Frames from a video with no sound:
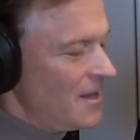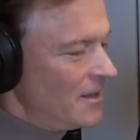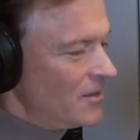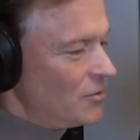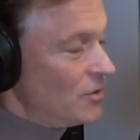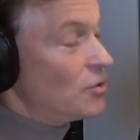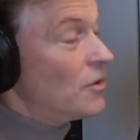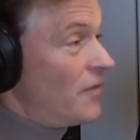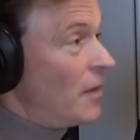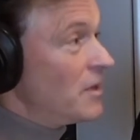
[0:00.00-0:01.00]
You're
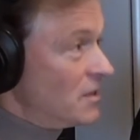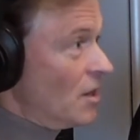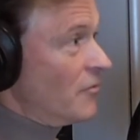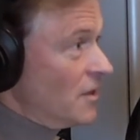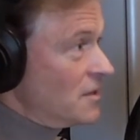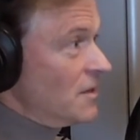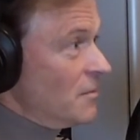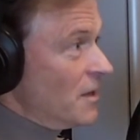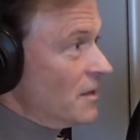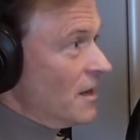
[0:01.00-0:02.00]
a feminist, obviously,
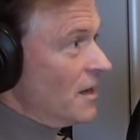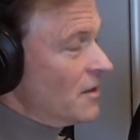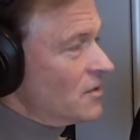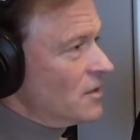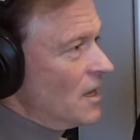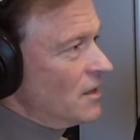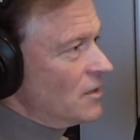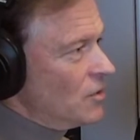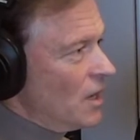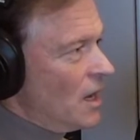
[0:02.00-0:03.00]
but I understand that
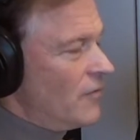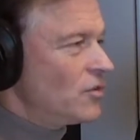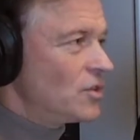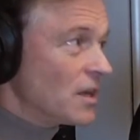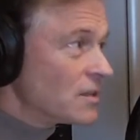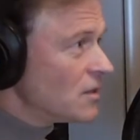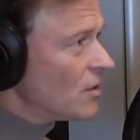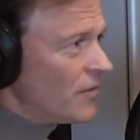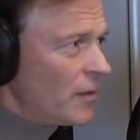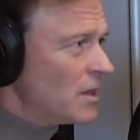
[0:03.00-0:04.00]
you have adjusted
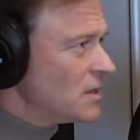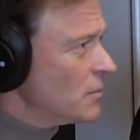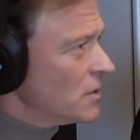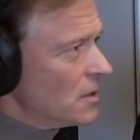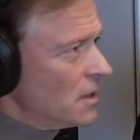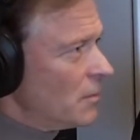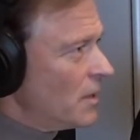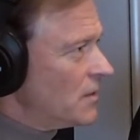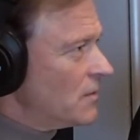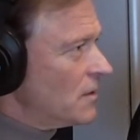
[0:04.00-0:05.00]
your feminism a little
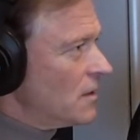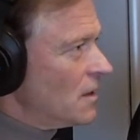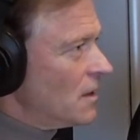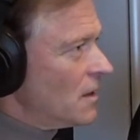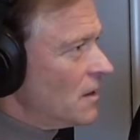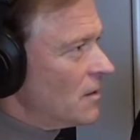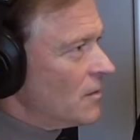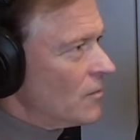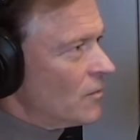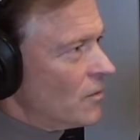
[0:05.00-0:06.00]
bit
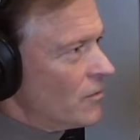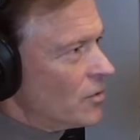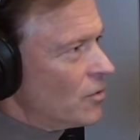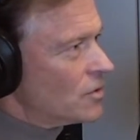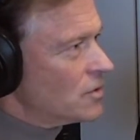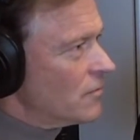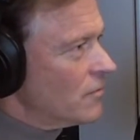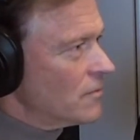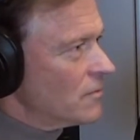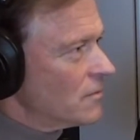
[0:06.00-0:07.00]
over the course of
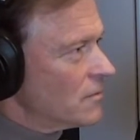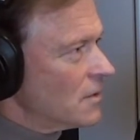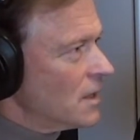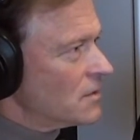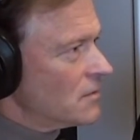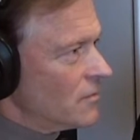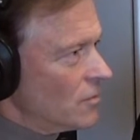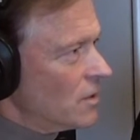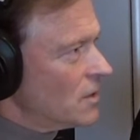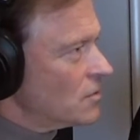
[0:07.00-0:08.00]
the last
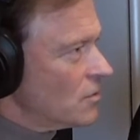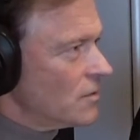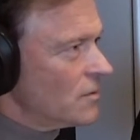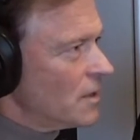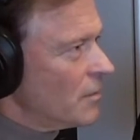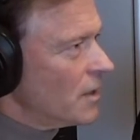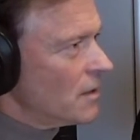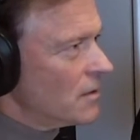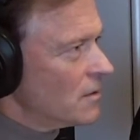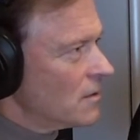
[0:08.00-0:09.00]
few years, or am
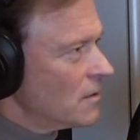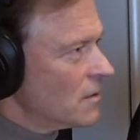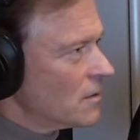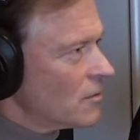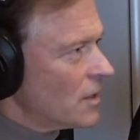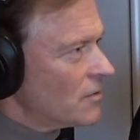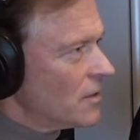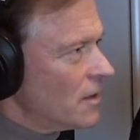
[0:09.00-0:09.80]
I correct there?